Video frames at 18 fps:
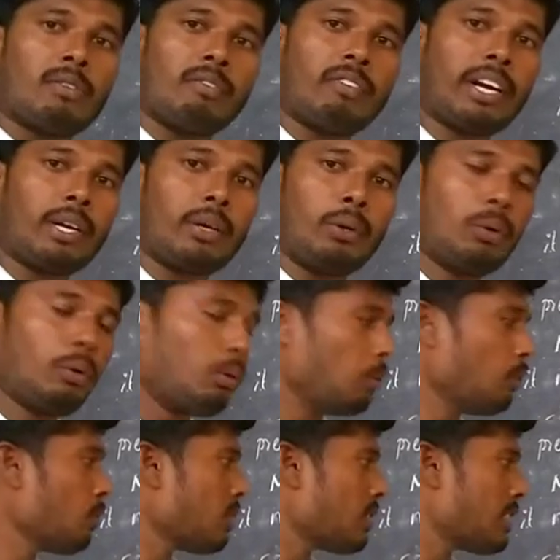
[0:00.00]
for do
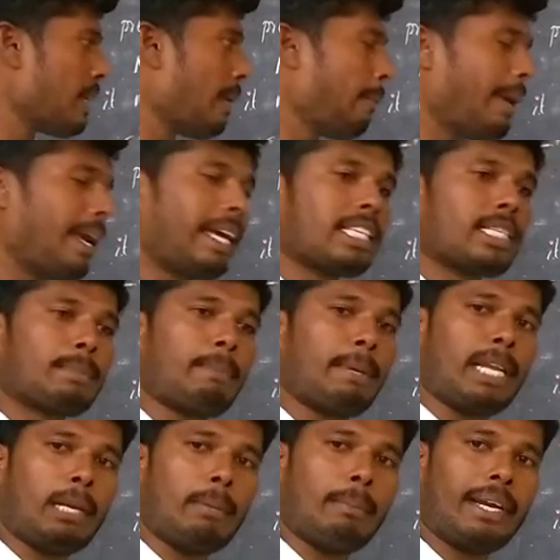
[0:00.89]
some
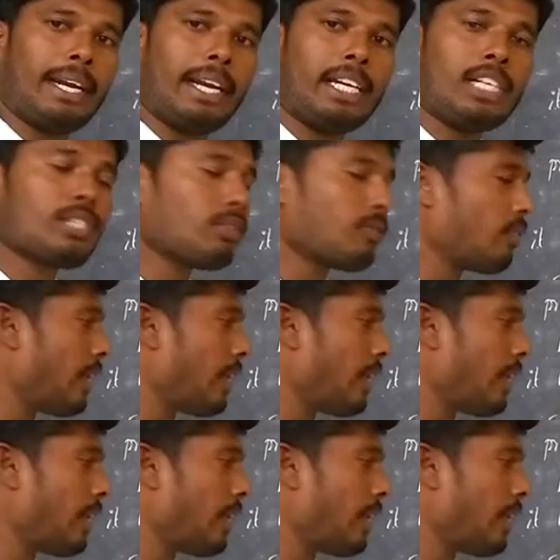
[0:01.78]
experiment,